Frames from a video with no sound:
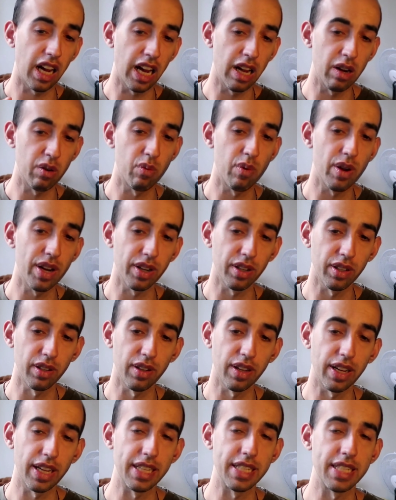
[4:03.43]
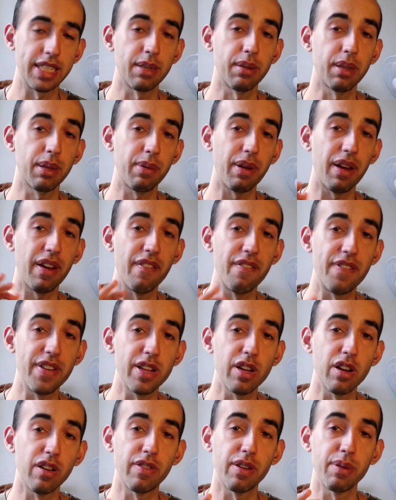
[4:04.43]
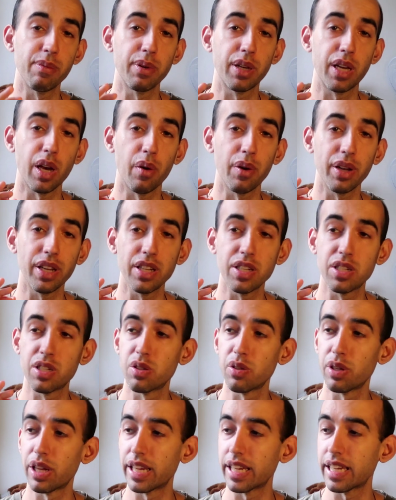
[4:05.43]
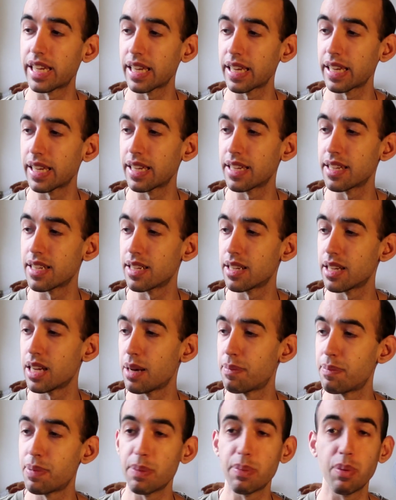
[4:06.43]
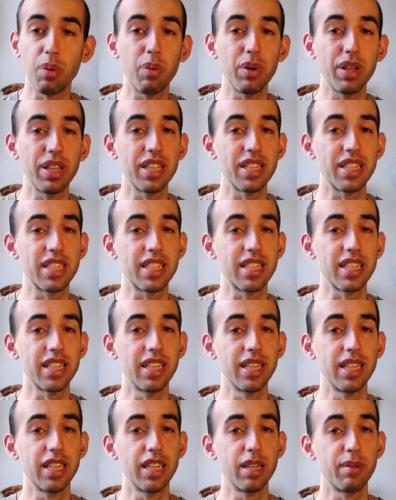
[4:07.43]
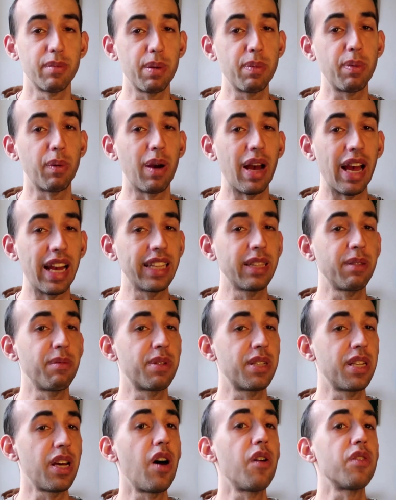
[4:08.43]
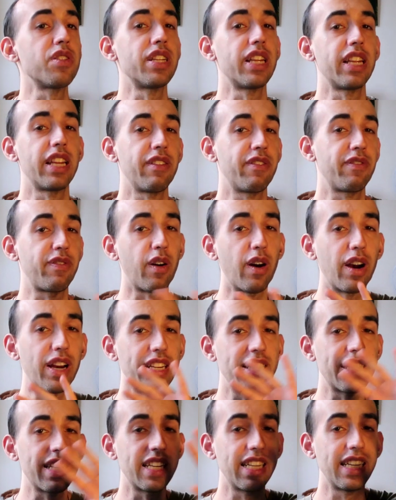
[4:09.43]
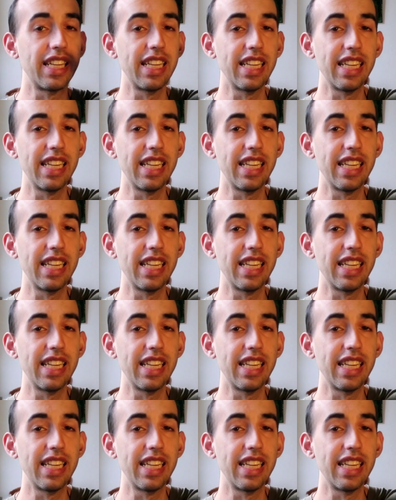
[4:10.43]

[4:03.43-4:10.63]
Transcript: I read online something about a video of him going into a people with his people hang themselves, and then they find